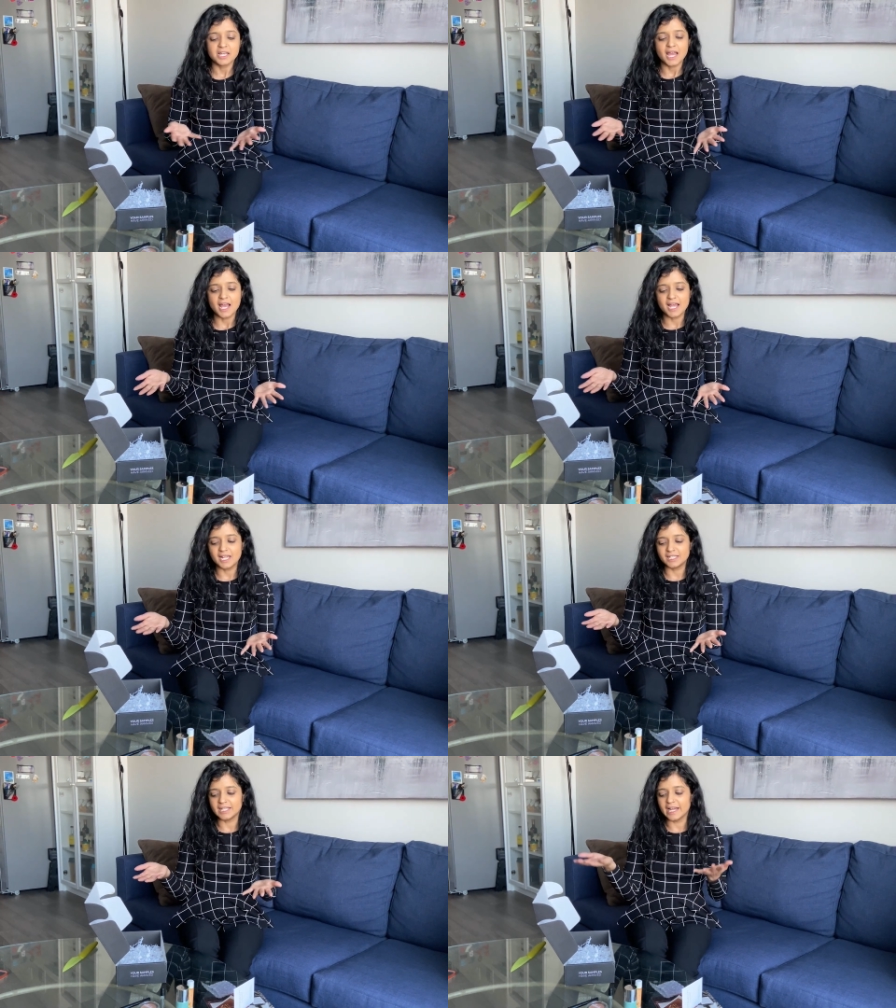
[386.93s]

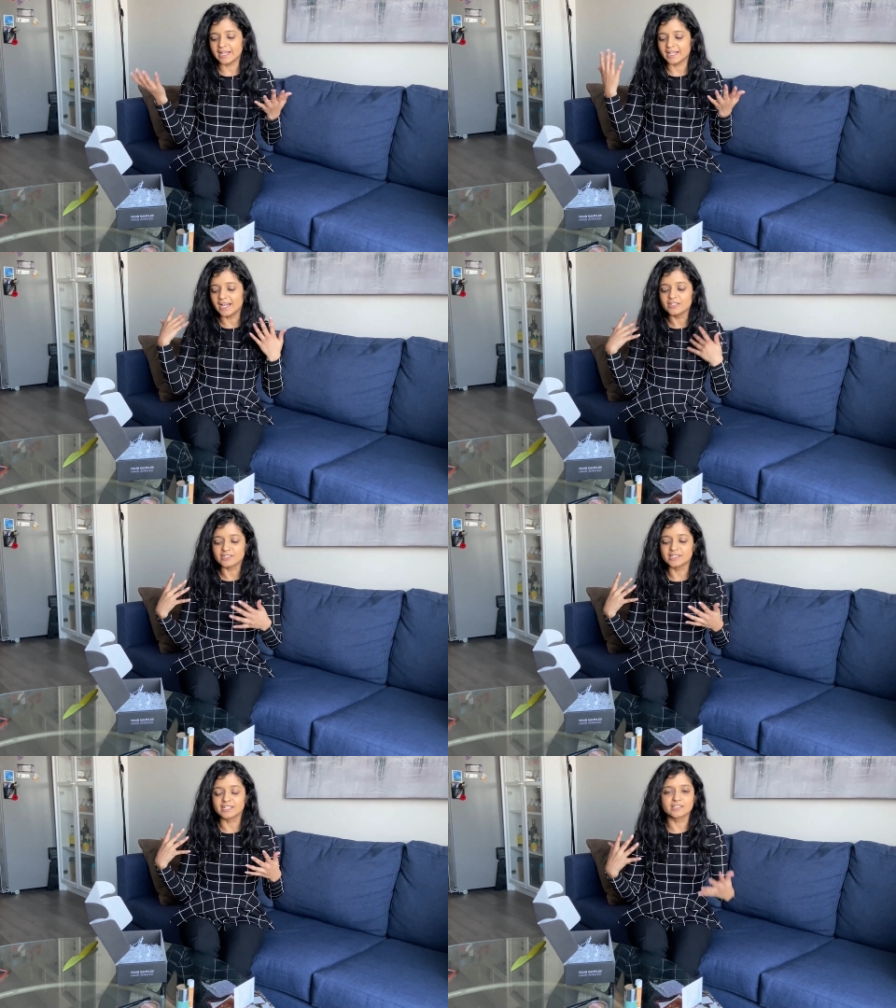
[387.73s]
and I
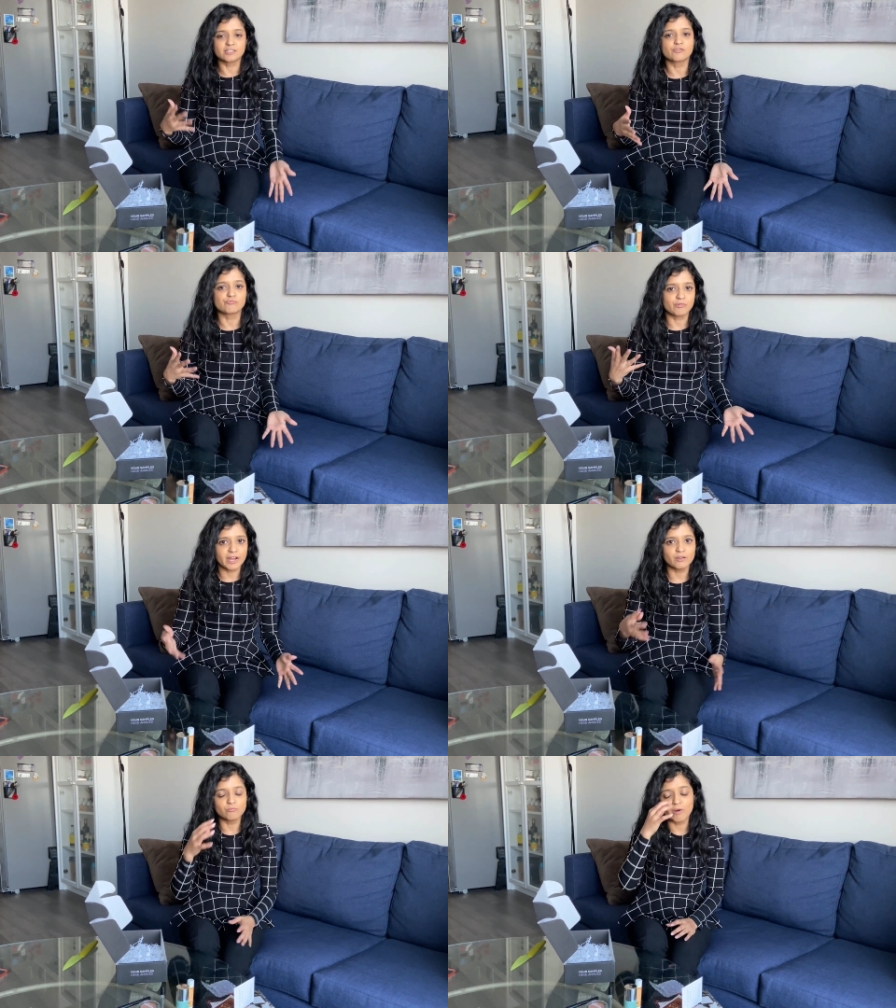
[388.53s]
just think it's a
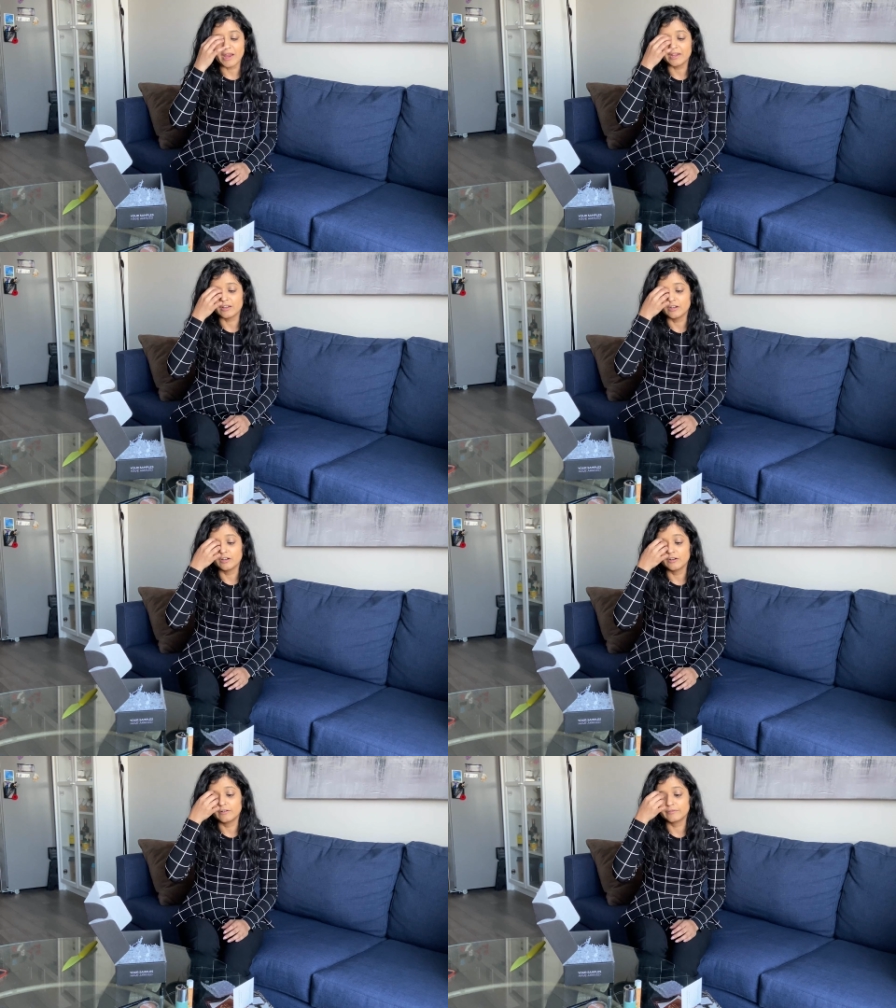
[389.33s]
great way
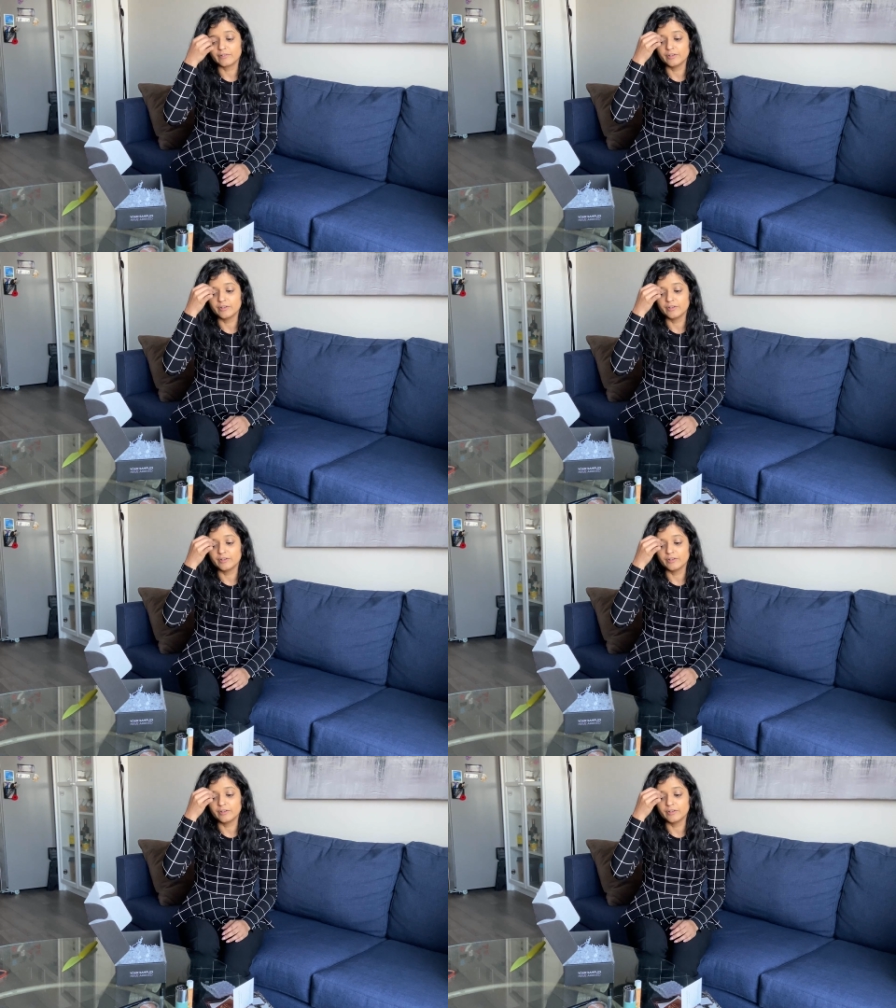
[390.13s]
of,